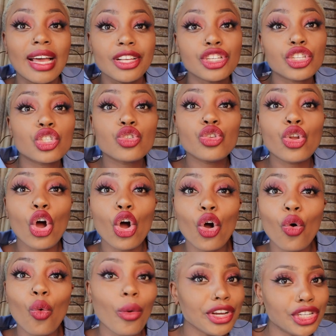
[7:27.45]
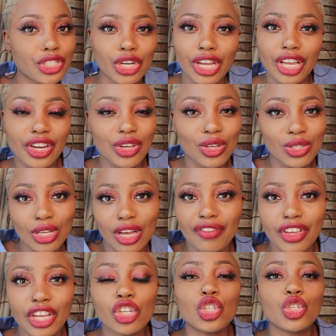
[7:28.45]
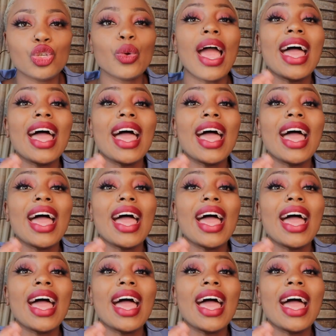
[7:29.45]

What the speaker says: just know what you're getting yourself into,